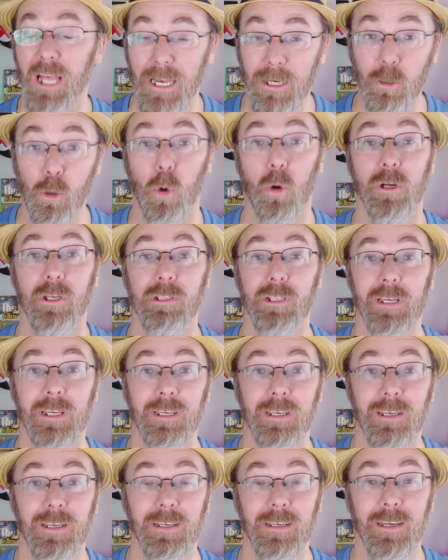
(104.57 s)
Plan
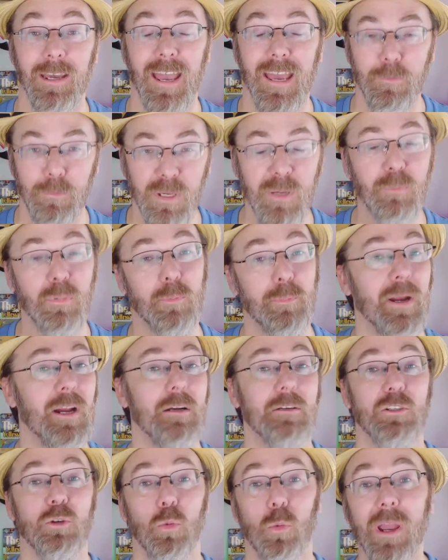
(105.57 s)
accordingly and be
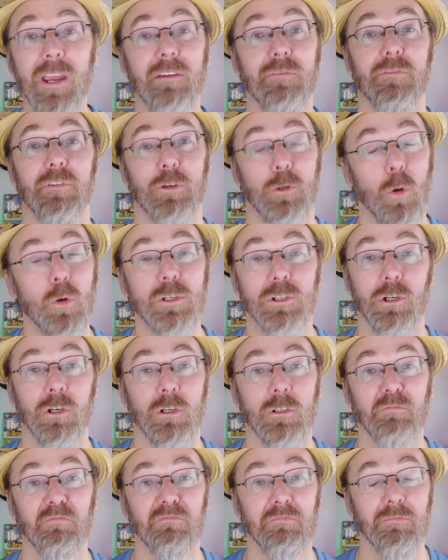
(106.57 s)
prepared to wait for your
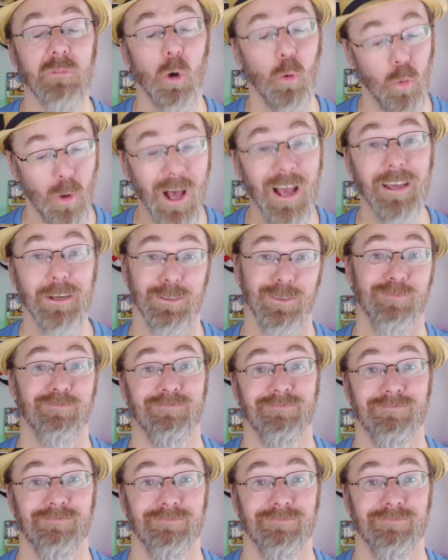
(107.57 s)
turn a while.